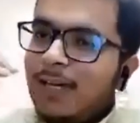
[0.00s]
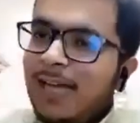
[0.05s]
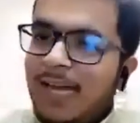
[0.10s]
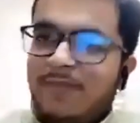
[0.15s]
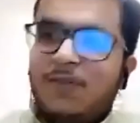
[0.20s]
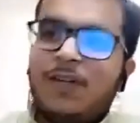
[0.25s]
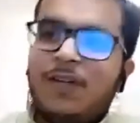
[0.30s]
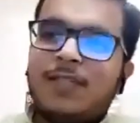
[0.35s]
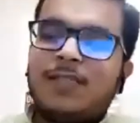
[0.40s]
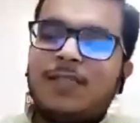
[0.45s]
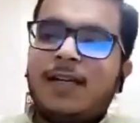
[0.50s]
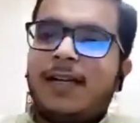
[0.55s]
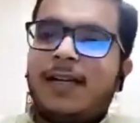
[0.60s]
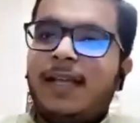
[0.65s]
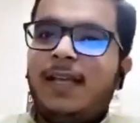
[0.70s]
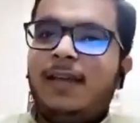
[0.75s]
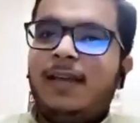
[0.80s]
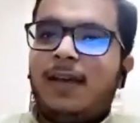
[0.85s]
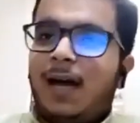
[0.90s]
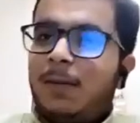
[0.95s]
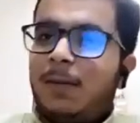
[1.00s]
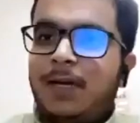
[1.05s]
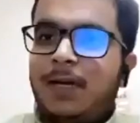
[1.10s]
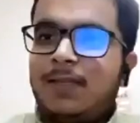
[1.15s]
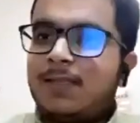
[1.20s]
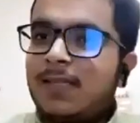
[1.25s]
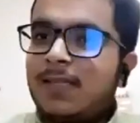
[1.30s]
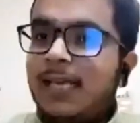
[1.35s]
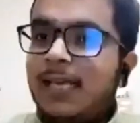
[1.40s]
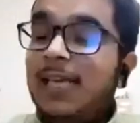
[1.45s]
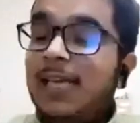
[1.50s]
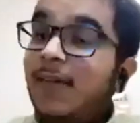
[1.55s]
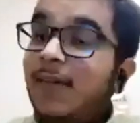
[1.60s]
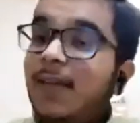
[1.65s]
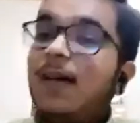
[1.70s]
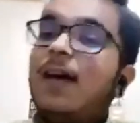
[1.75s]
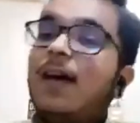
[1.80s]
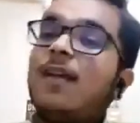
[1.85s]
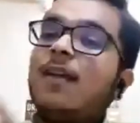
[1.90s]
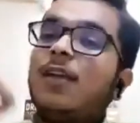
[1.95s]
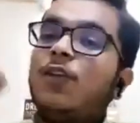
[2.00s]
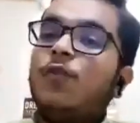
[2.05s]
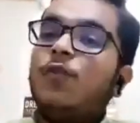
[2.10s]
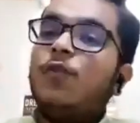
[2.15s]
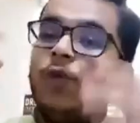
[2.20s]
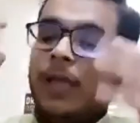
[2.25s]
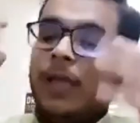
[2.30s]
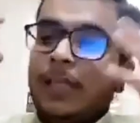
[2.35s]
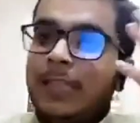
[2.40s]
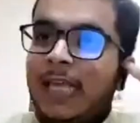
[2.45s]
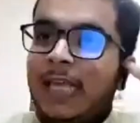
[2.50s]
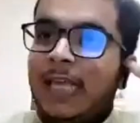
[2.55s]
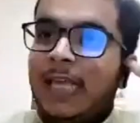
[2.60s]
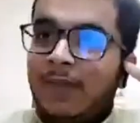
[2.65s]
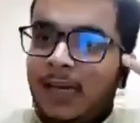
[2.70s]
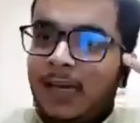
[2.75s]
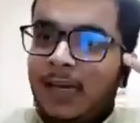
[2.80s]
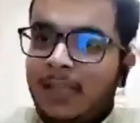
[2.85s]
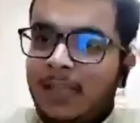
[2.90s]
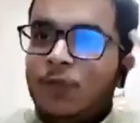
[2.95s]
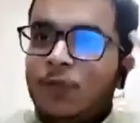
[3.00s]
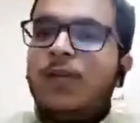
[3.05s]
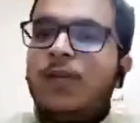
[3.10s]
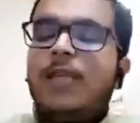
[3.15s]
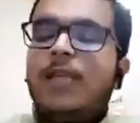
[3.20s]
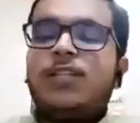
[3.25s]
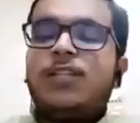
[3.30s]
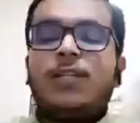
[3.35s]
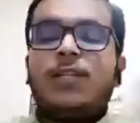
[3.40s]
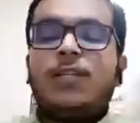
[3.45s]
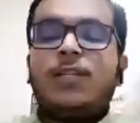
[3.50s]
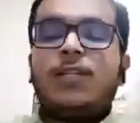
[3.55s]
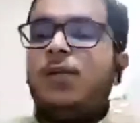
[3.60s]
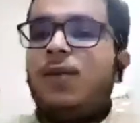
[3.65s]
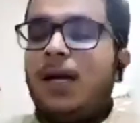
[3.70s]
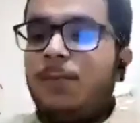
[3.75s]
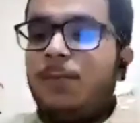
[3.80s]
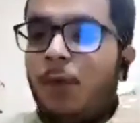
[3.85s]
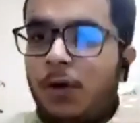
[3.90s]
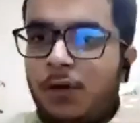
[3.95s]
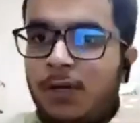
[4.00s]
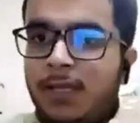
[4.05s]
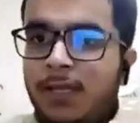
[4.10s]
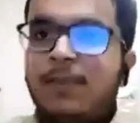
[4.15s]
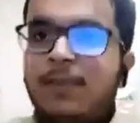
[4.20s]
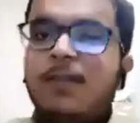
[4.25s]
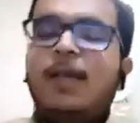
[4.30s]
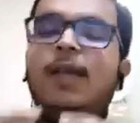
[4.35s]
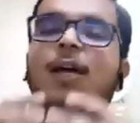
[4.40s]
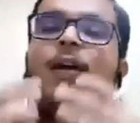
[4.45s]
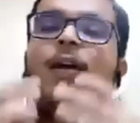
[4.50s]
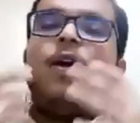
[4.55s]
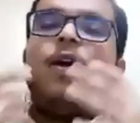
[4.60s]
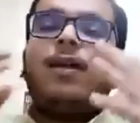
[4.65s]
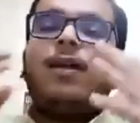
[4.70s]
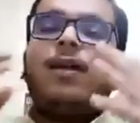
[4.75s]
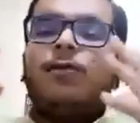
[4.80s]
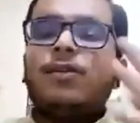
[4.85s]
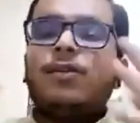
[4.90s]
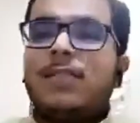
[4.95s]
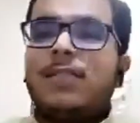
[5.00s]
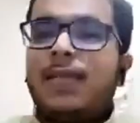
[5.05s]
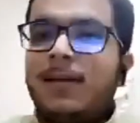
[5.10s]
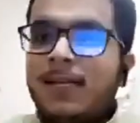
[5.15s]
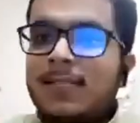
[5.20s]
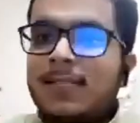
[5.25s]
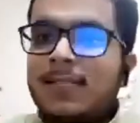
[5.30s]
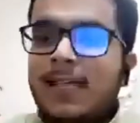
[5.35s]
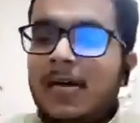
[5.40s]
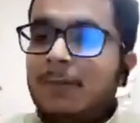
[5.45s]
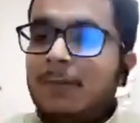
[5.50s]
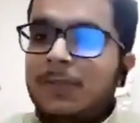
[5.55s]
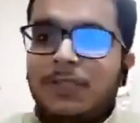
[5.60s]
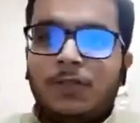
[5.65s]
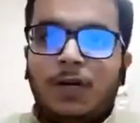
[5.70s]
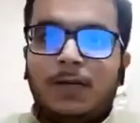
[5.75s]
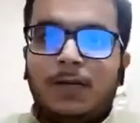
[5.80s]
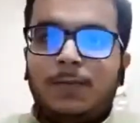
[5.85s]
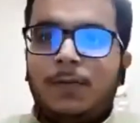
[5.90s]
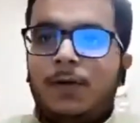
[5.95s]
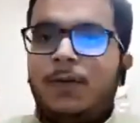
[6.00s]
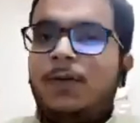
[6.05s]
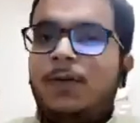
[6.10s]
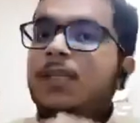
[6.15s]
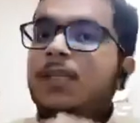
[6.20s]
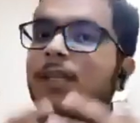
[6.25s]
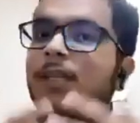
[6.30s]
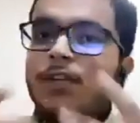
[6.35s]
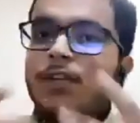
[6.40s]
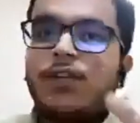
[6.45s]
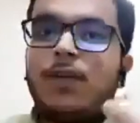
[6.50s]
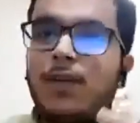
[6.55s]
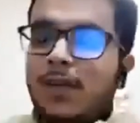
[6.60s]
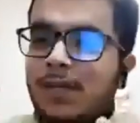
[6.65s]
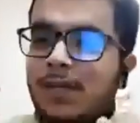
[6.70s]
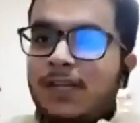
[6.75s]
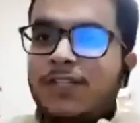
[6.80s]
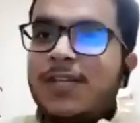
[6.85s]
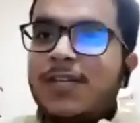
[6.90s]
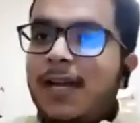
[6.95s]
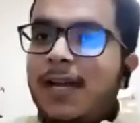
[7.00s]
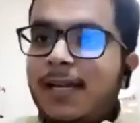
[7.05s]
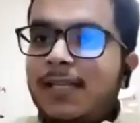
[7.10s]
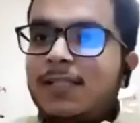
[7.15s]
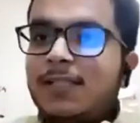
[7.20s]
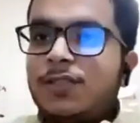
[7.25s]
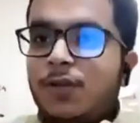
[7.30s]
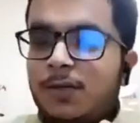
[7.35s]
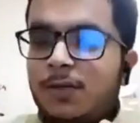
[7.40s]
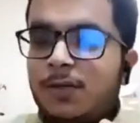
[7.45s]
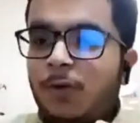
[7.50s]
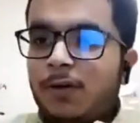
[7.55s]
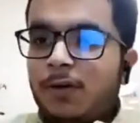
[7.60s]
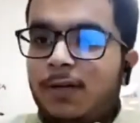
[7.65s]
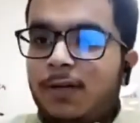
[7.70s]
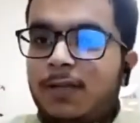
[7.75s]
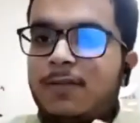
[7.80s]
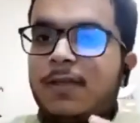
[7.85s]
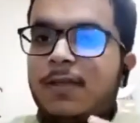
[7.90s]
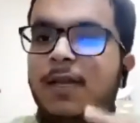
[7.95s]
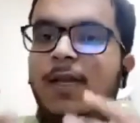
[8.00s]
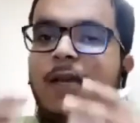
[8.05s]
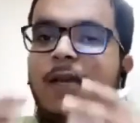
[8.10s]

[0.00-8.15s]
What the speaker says: diversity amongst even our, even Hindu religion is not a monolith, or a Muslim Islam is not monolith, Christianity is not monolith.